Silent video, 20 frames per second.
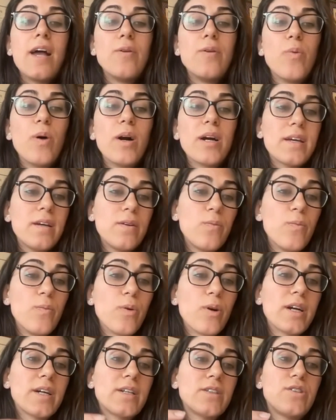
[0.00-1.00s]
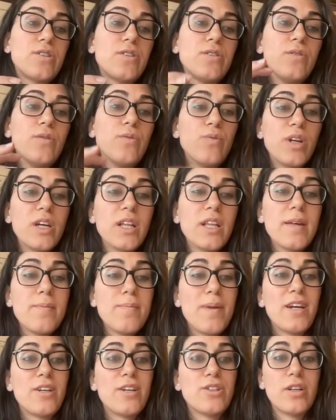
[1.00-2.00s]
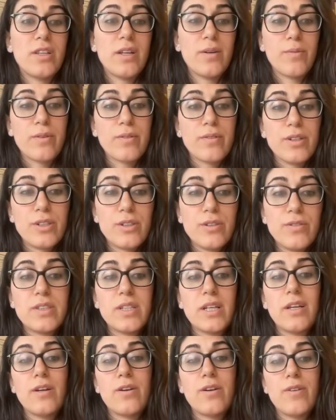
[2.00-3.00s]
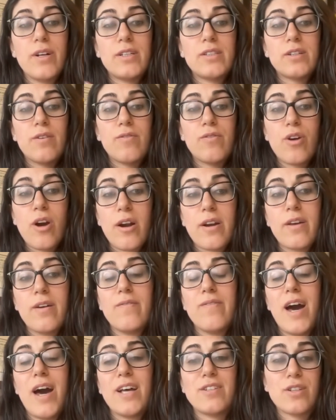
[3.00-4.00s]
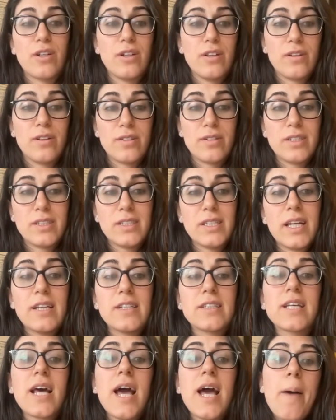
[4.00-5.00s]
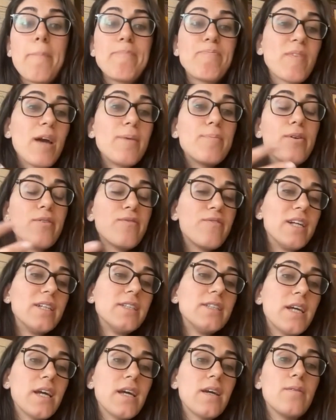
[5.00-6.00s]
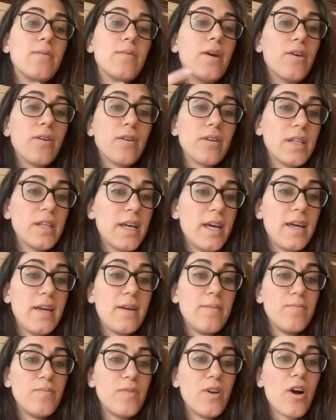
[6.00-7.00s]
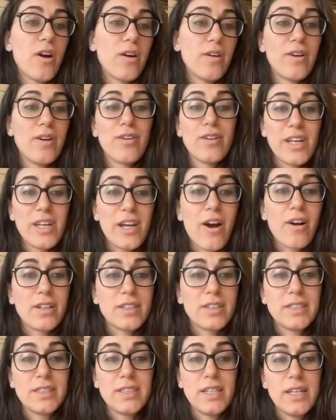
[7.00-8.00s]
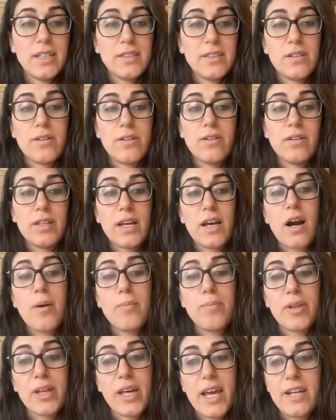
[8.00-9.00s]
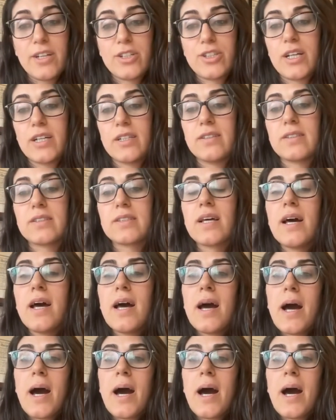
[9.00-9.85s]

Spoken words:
and what can work to really make sure that we're reducing your risk of cardiovascular disease and preventing early heart disease and early complications.